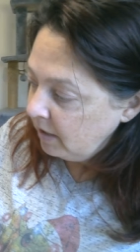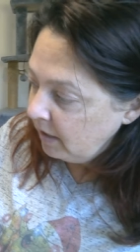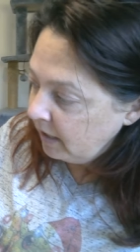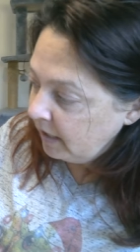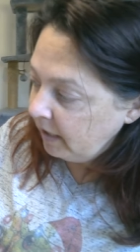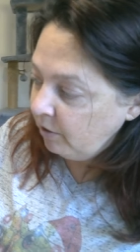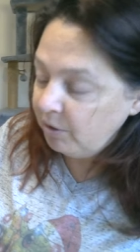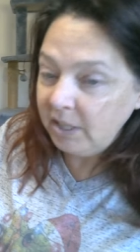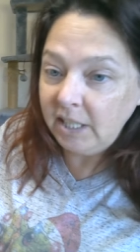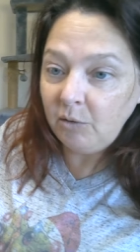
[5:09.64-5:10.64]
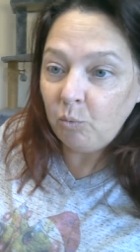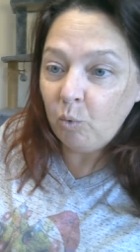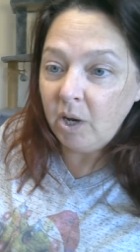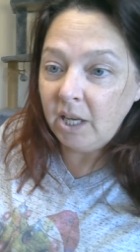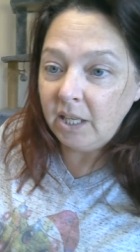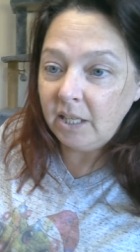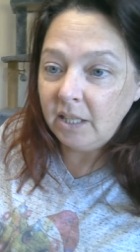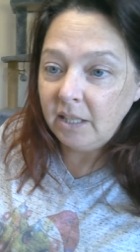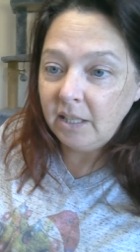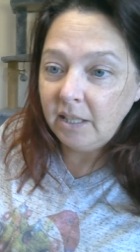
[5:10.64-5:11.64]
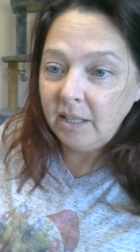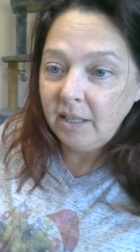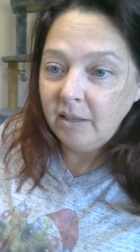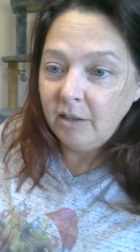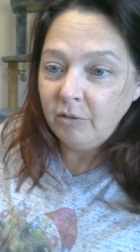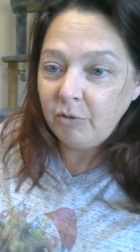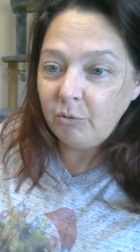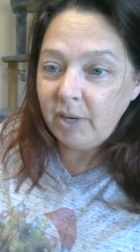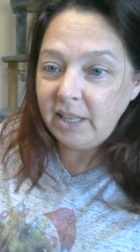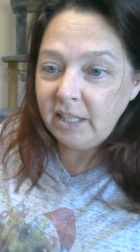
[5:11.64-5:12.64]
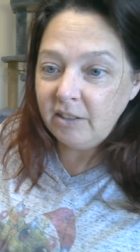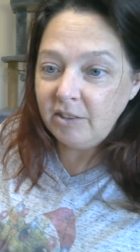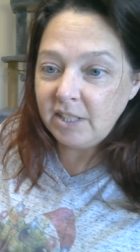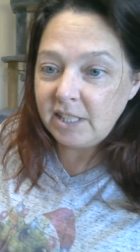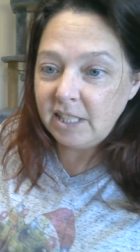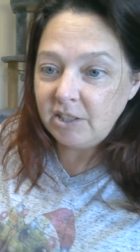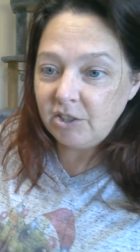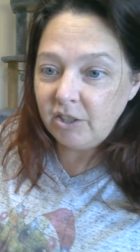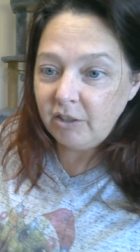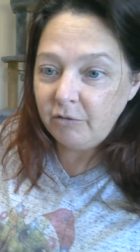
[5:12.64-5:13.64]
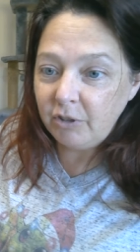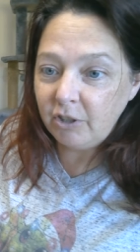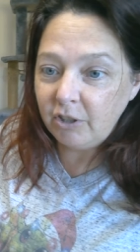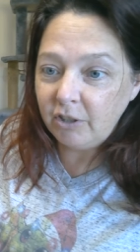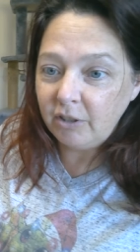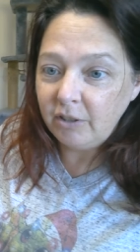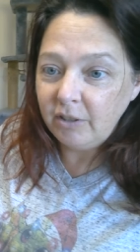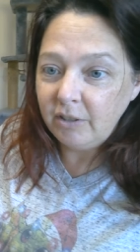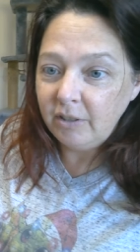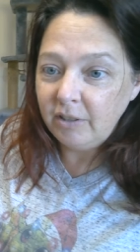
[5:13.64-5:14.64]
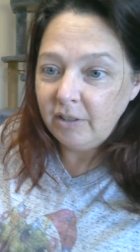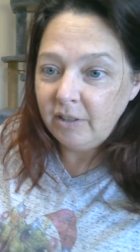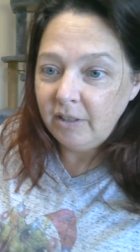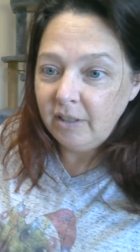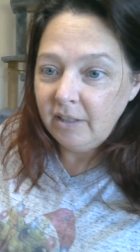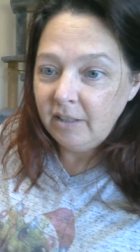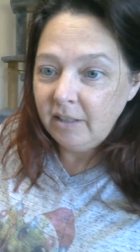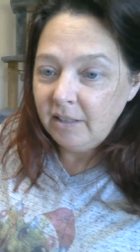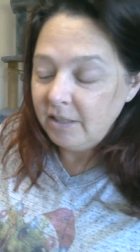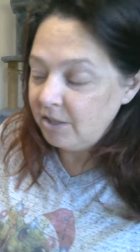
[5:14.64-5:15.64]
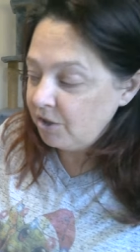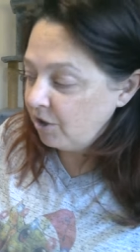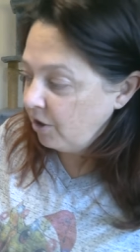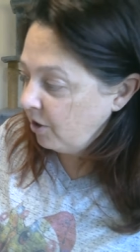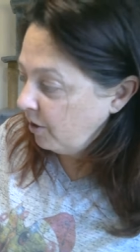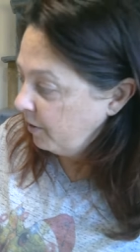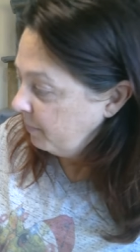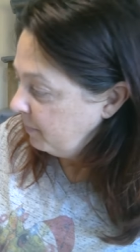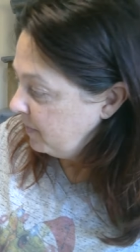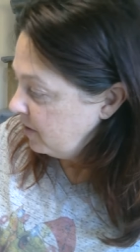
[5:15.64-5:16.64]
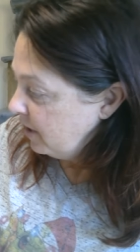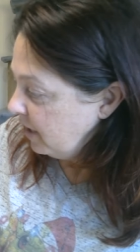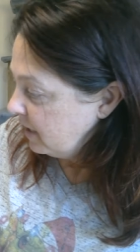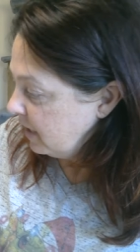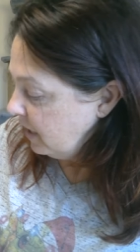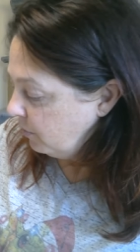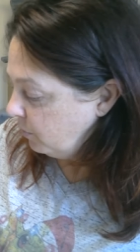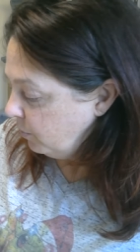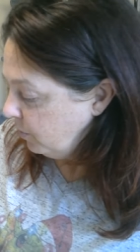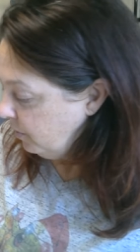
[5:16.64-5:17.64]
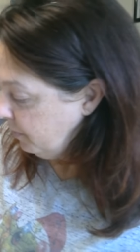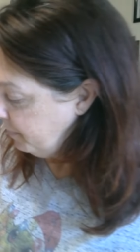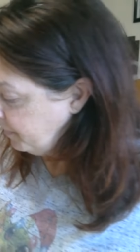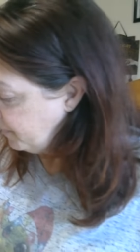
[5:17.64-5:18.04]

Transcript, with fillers: and I only need one for right there in the center of her star. So that's kind of cool.